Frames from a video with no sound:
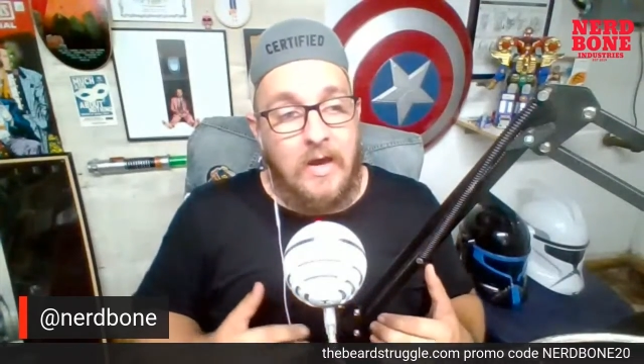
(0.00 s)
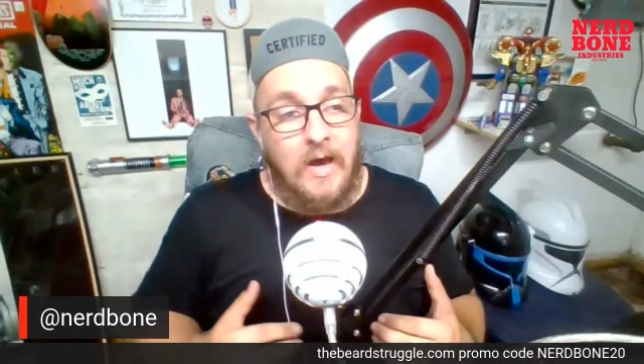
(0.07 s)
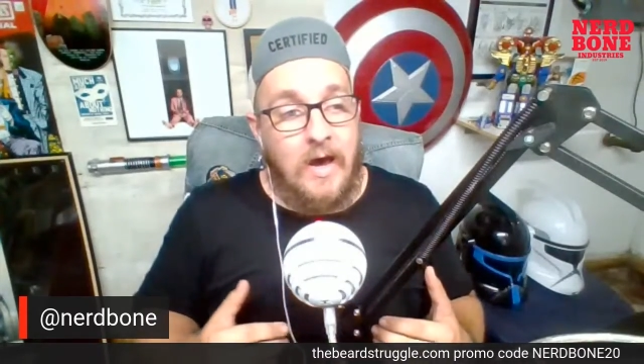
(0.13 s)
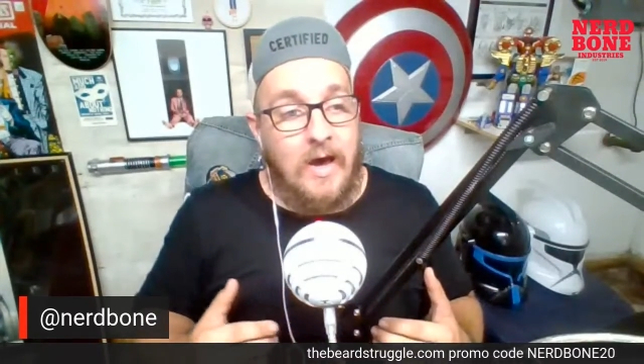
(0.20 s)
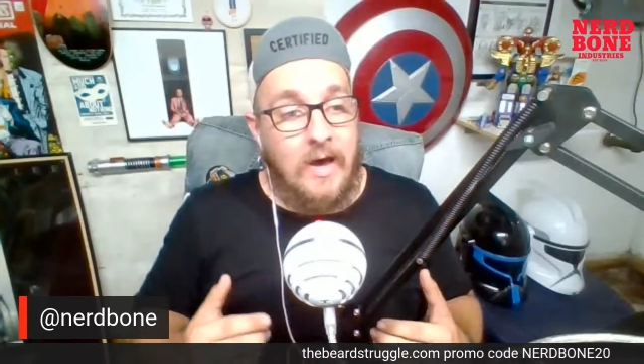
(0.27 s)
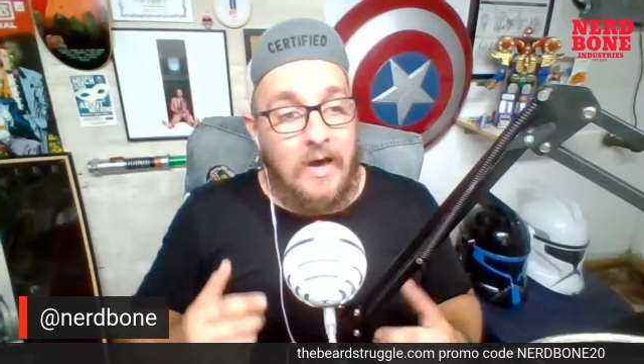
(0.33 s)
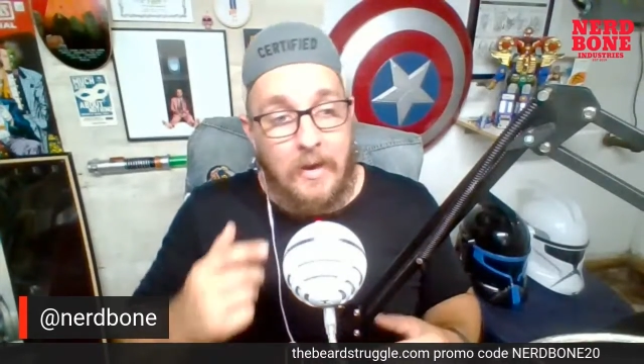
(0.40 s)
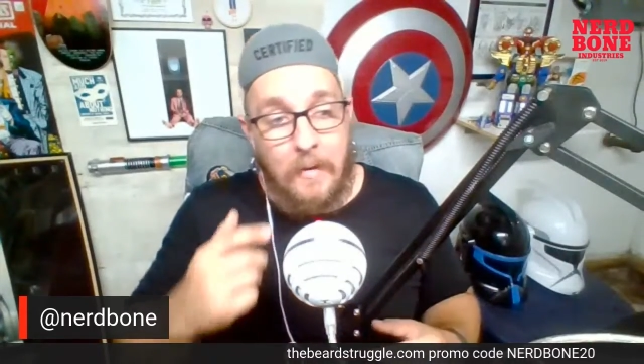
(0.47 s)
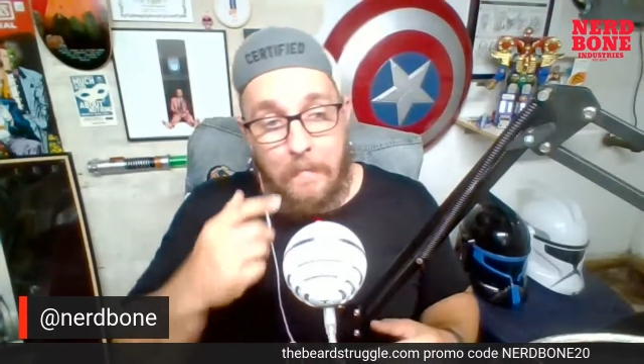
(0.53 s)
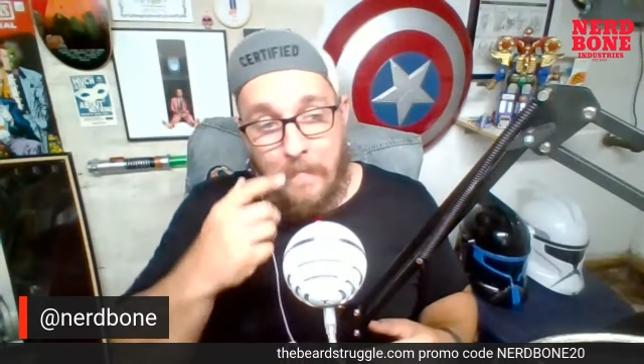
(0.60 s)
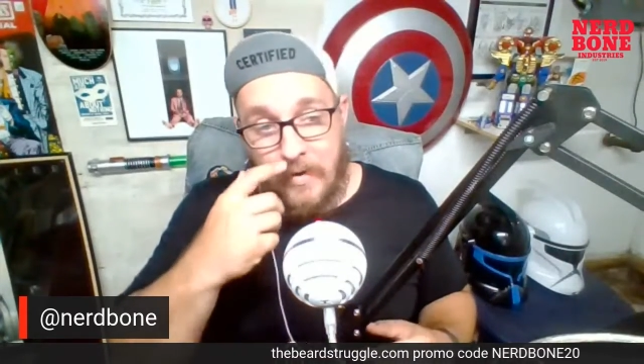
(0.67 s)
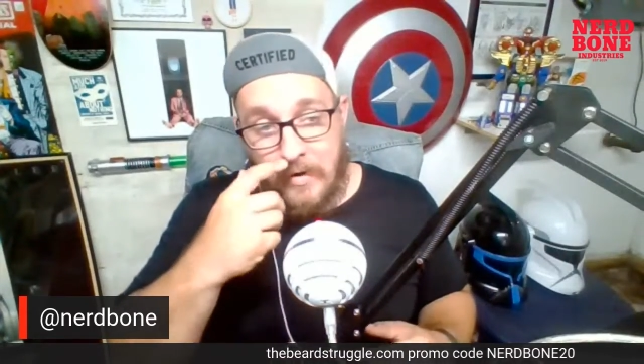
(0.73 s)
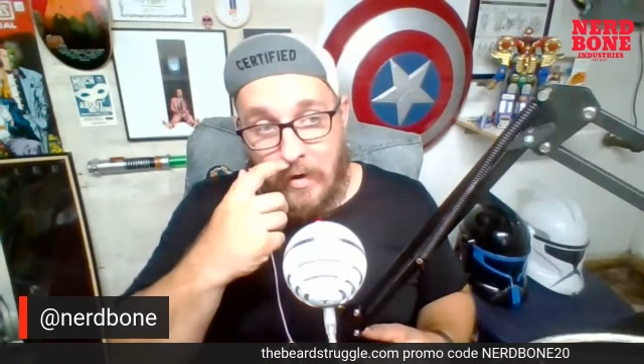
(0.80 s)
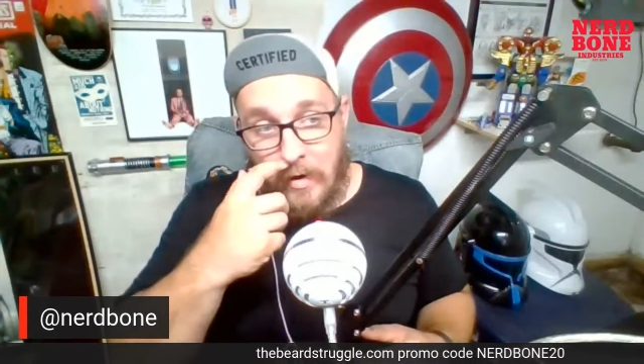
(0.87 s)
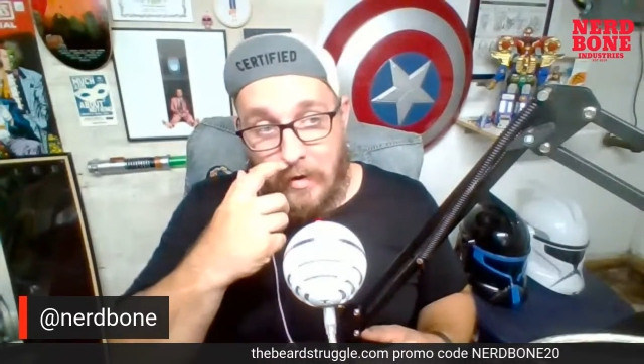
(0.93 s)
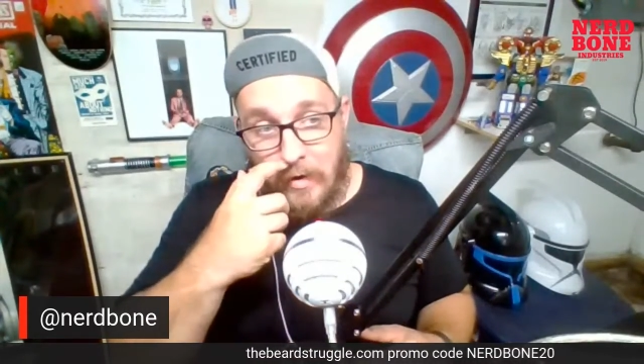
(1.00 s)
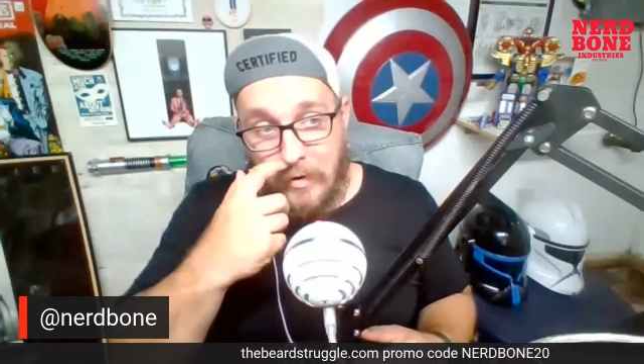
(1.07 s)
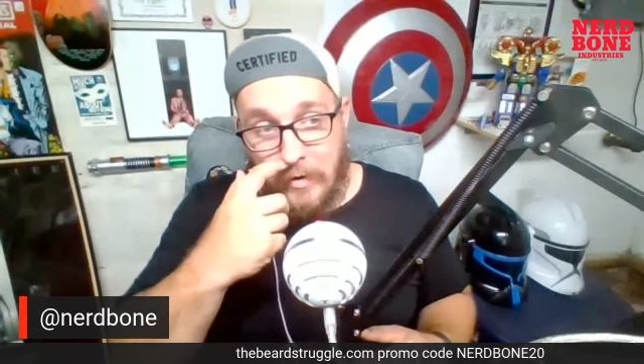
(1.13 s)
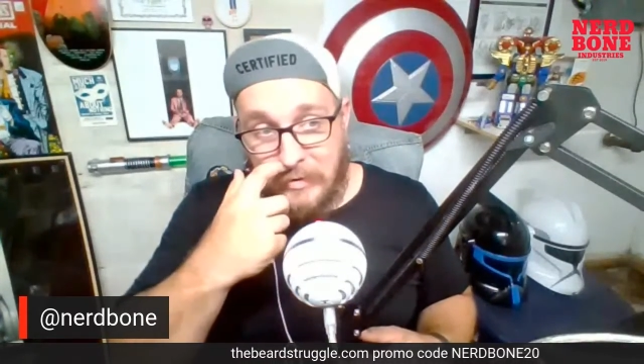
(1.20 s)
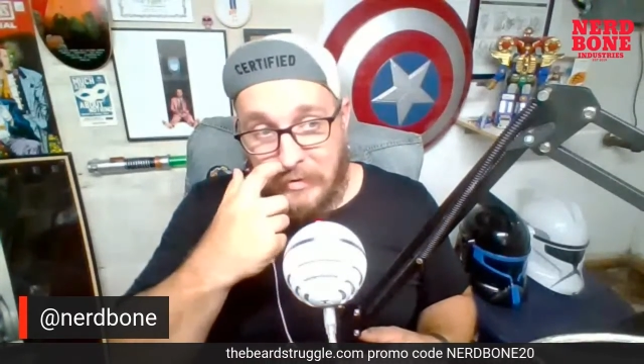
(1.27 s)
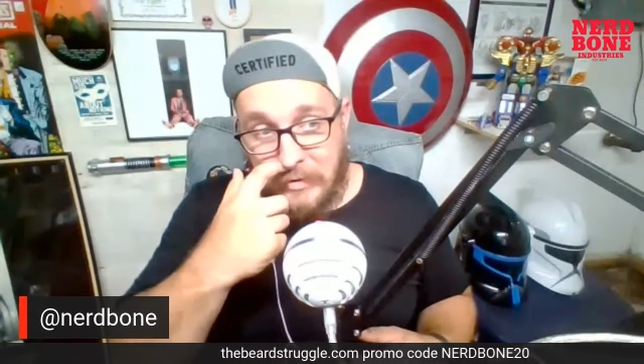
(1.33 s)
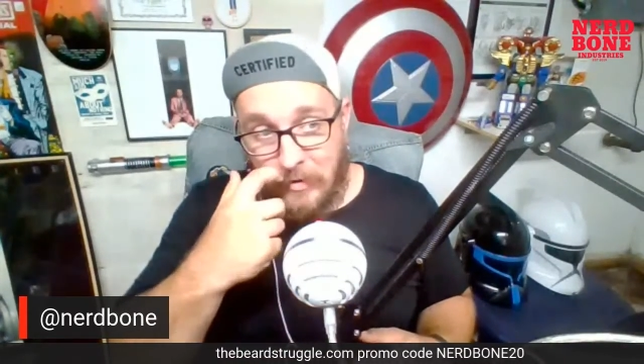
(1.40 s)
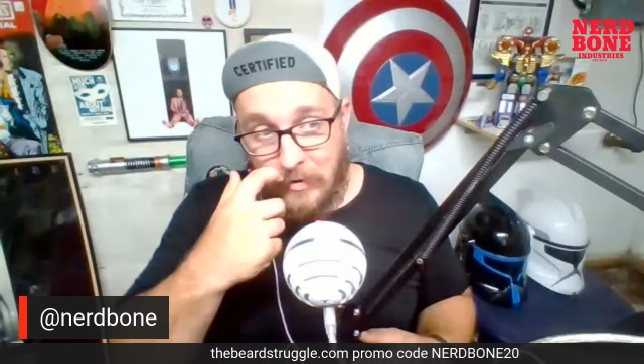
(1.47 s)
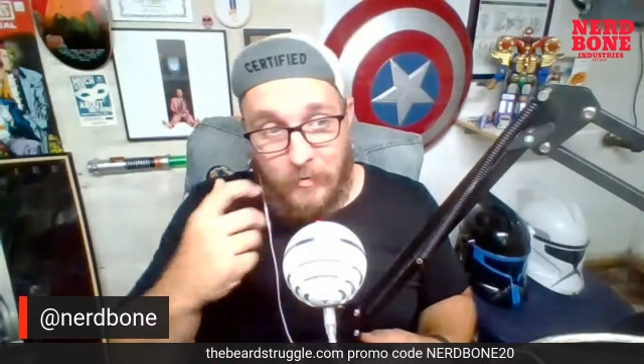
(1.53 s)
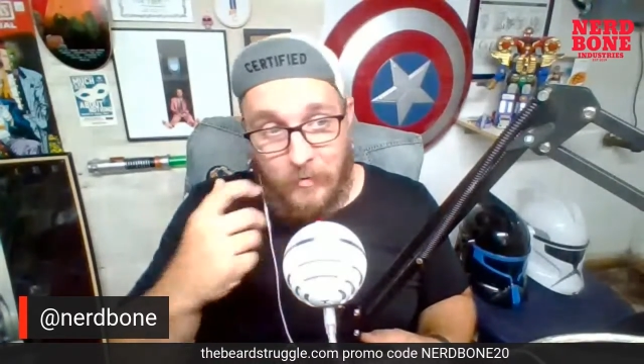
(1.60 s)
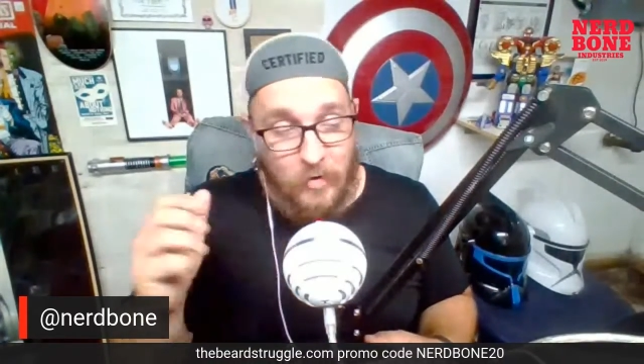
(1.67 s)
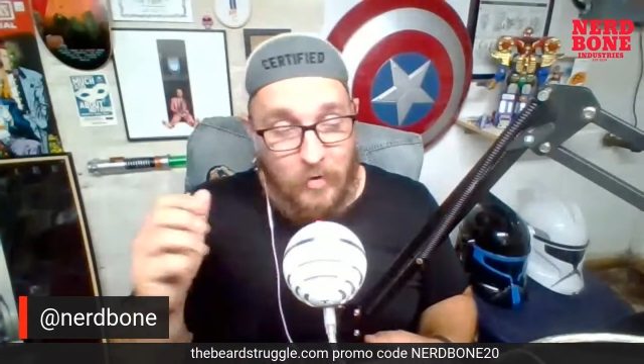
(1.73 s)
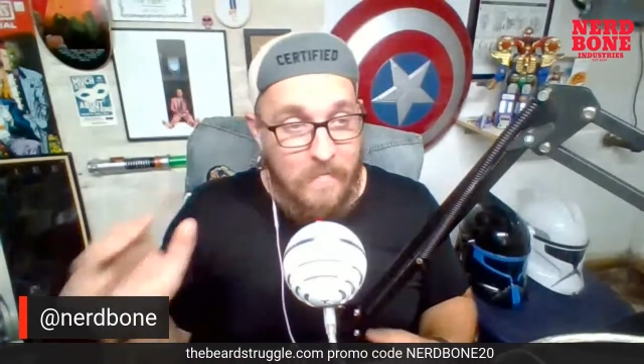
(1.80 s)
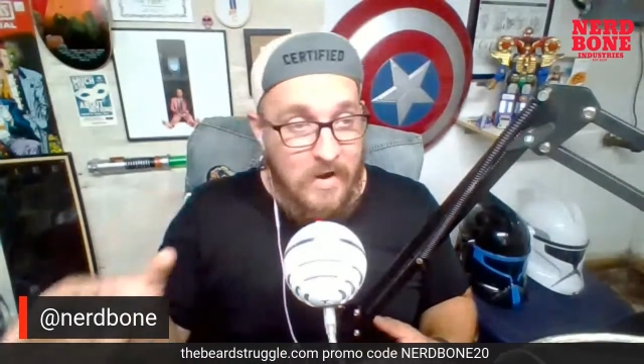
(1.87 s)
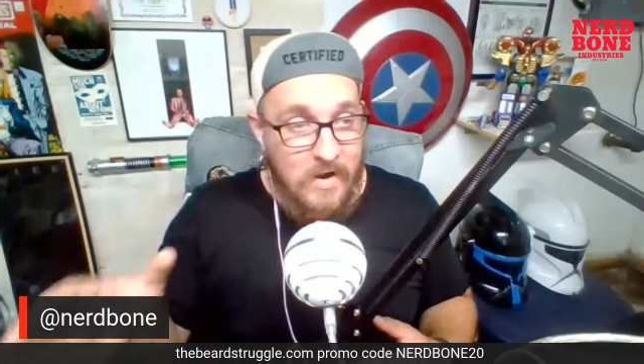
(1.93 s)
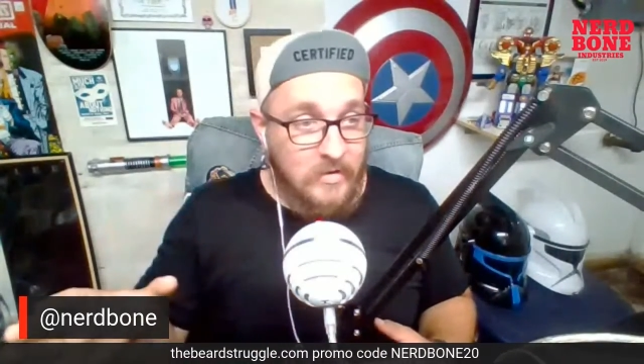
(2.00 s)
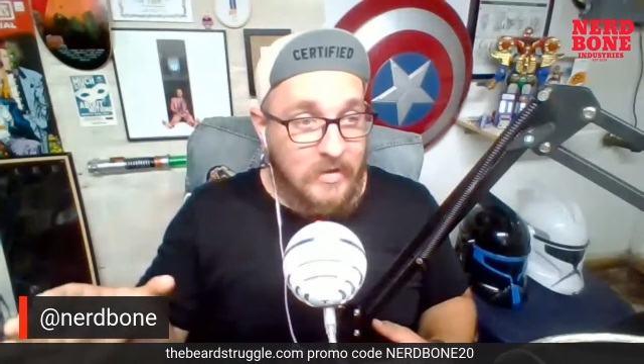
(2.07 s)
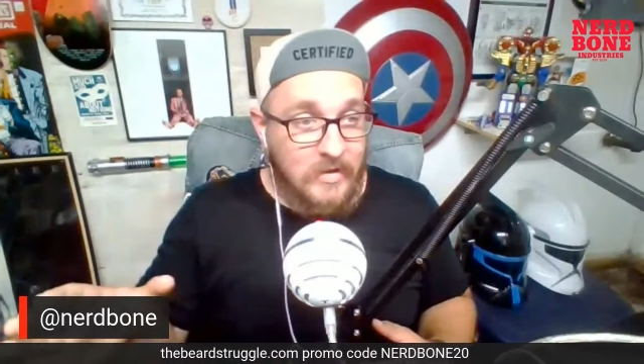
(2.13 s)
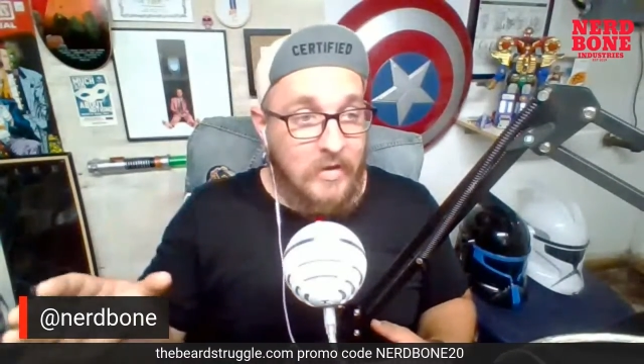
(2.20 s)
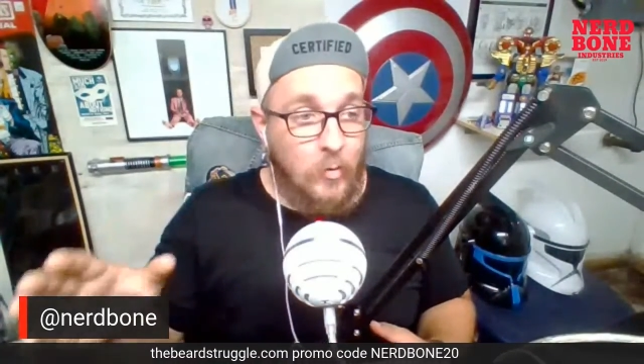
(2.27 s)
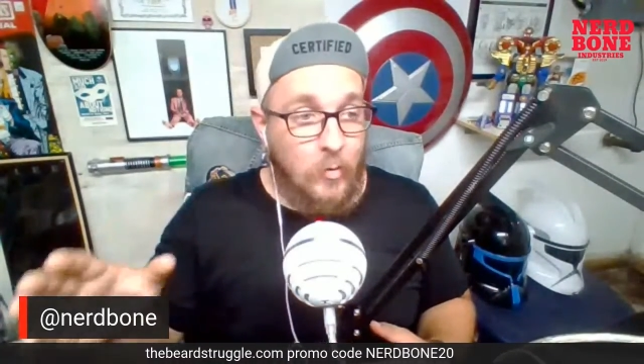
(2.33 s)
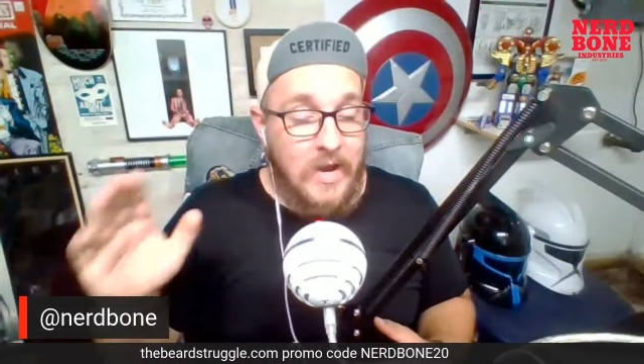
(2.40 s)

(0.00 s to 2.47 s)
but also primarily